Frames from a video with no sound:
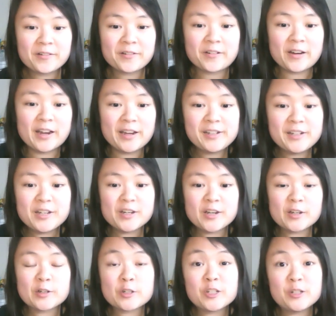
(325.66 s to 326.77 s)
ride,
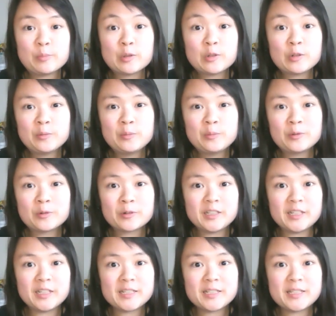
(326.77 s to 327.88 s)
not your typical
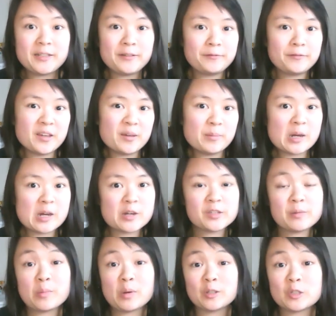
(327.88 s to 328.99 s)
morning seeing vampires
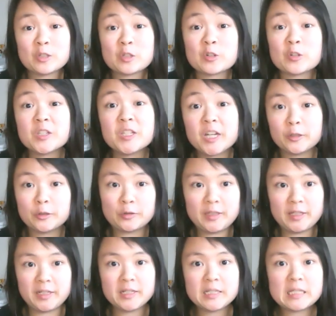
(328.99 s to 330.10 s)
and monsters and other
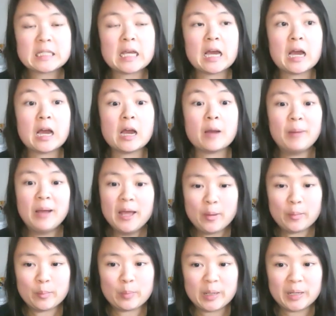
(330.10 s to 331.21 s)
things,
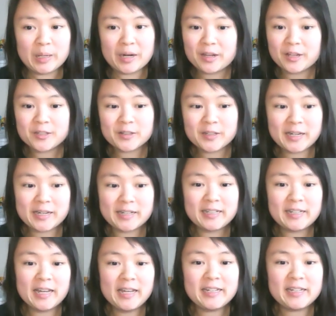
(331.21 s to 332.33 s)
but I also kind of
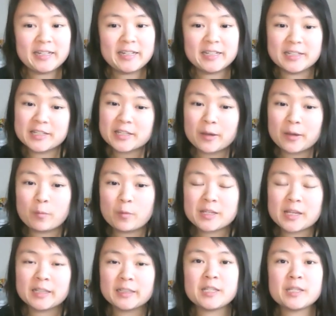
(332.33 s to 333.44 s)
get it in some ways,
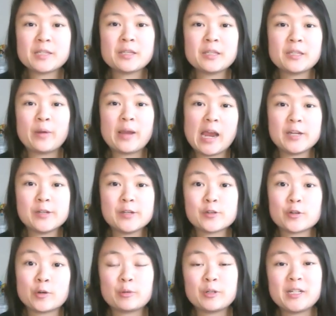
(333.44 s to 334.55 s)
at least the way I
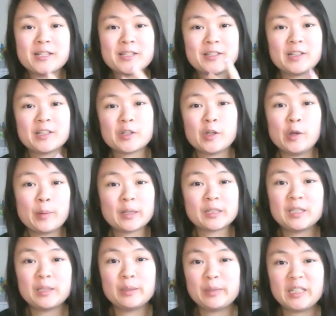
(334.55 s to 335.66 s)
interpret it. So let's go back
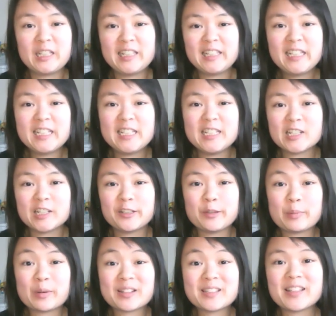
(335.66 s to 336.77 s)
to the beginning and share the
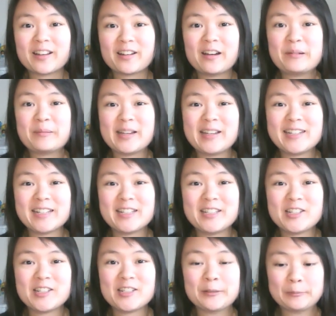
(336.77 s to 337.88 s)
parts that caught my
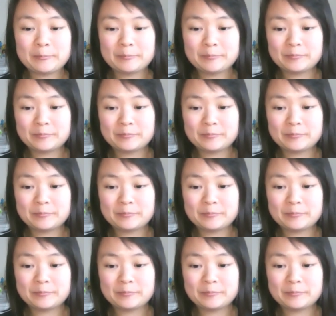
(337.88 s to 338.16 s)
attention.